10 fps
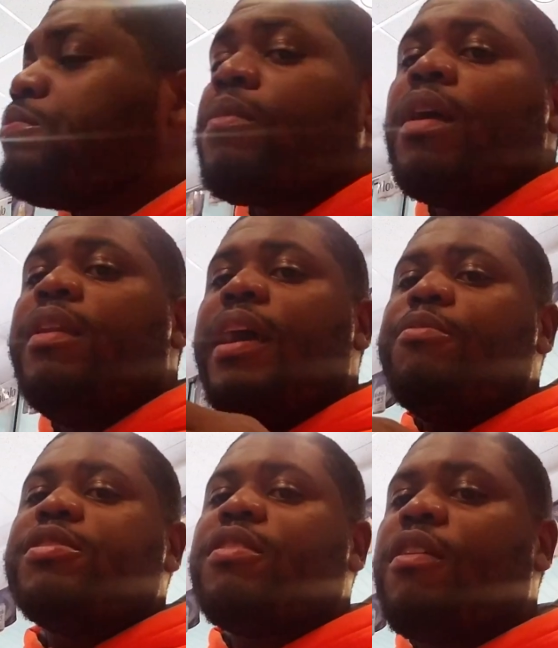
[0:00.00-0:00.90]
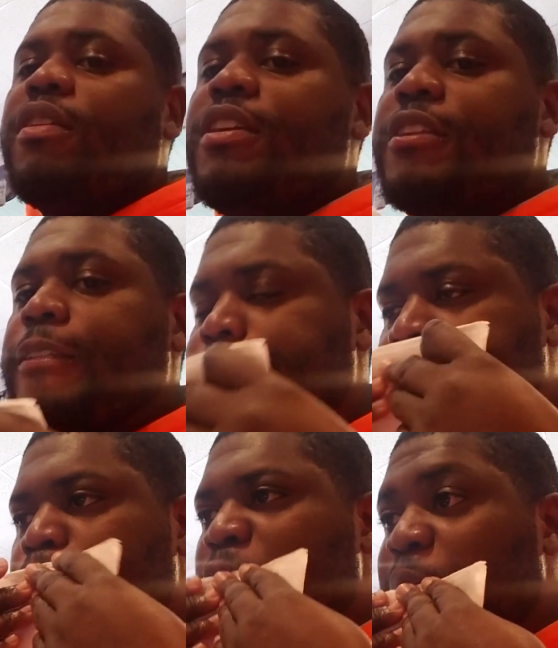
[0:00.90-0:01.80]
That was the carnitas,
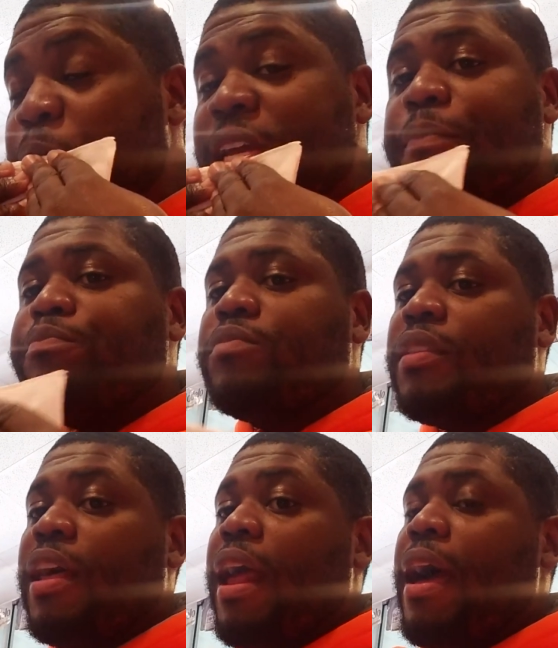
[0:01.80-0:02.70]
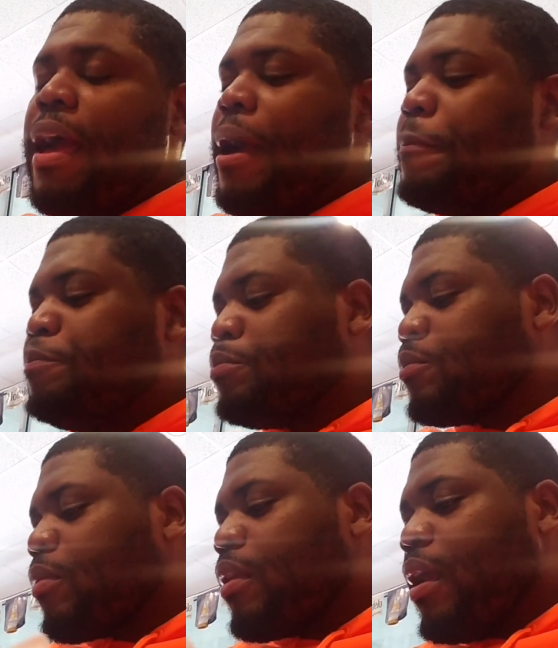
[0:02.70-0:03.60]
that I have,
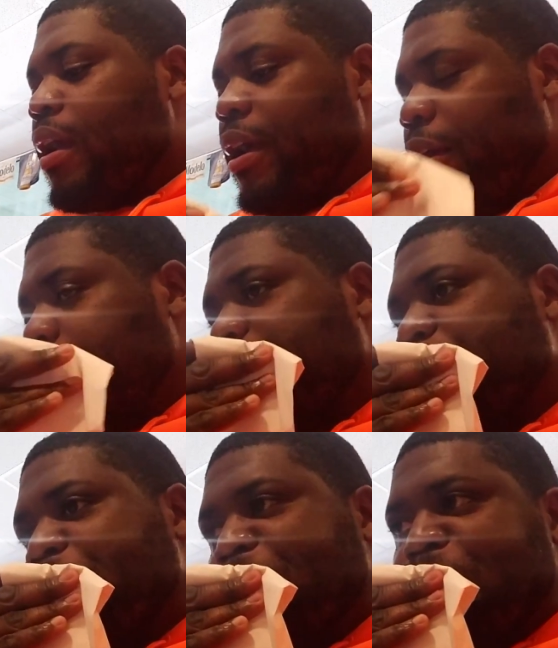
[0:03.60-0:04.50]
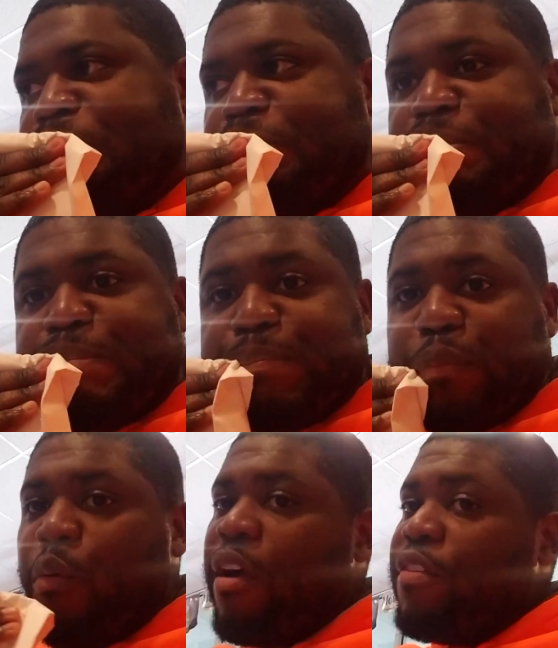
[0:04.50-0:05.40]
and my
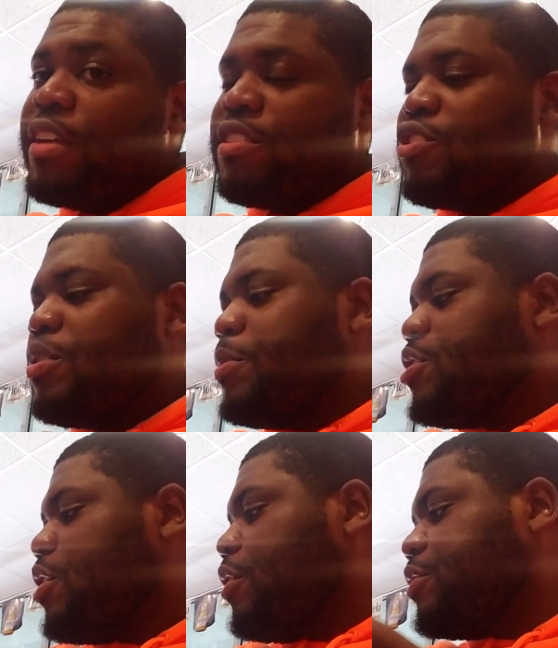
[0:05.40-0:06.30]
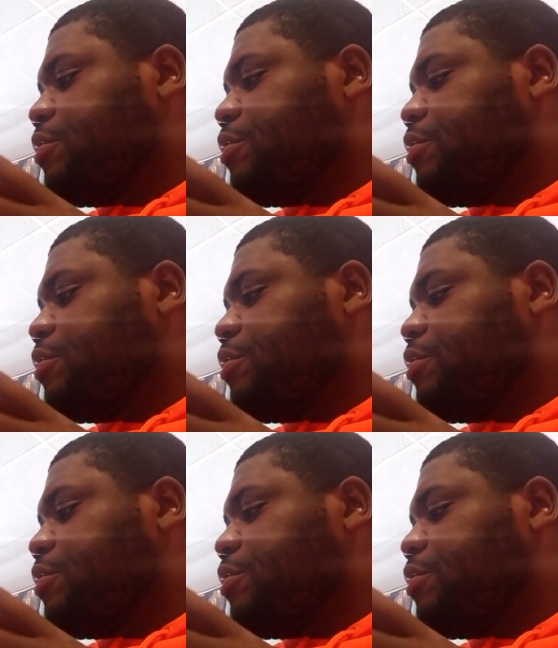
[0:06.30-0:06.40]
wife has chimichanga,